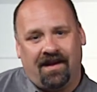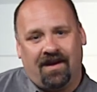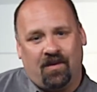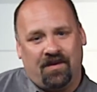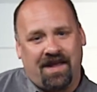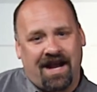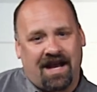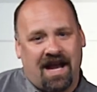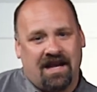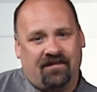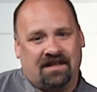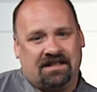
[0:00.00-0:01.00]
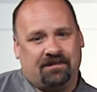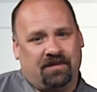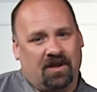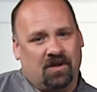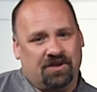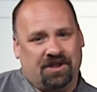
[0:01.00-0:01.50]
With that kind of
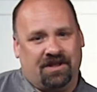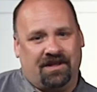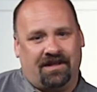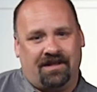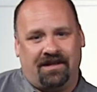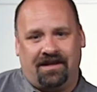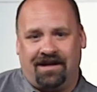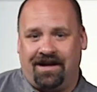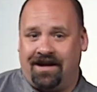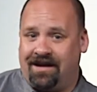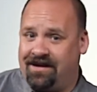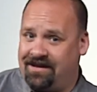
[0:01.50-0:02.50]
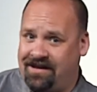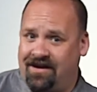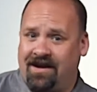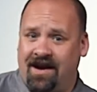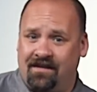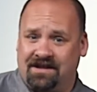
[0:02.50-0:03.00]
explosion, there
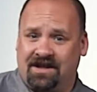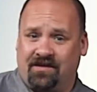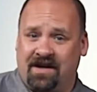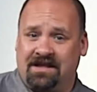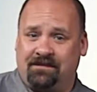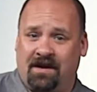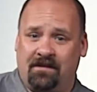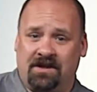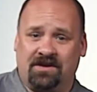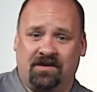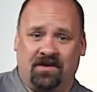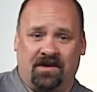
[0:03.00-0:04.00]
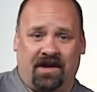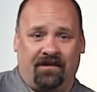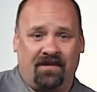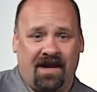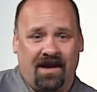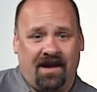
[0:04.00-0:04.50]
comes increased public scrutiny.
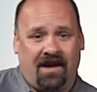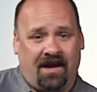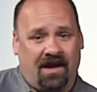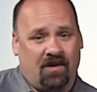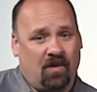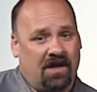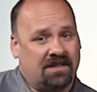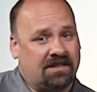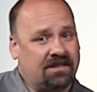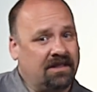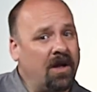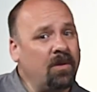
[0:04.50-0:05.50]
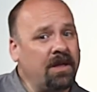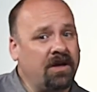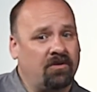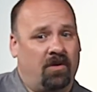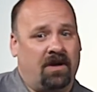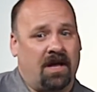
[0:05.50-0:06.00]
And while slowly
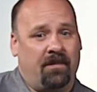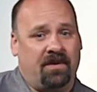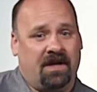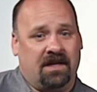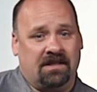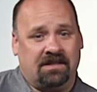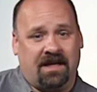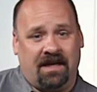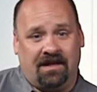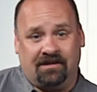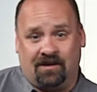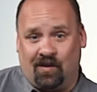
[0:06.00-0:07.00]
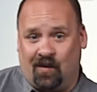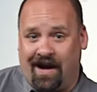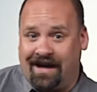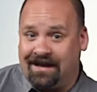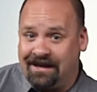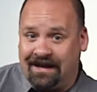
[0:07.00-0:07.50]
growing companies can
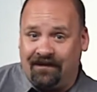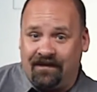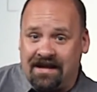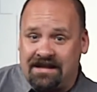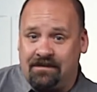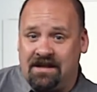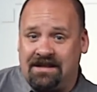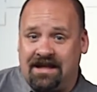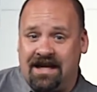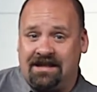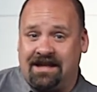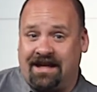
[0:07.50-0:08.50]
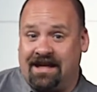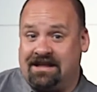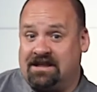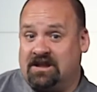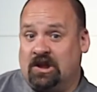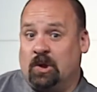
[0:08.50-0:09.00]
quietly fix mistakes that get
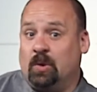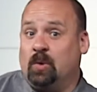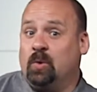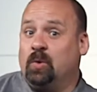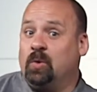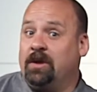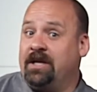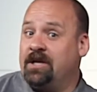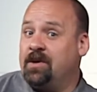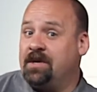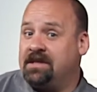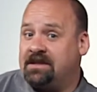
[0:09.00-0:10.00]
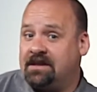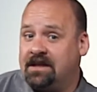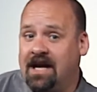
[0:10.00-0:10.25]
slowly noticed,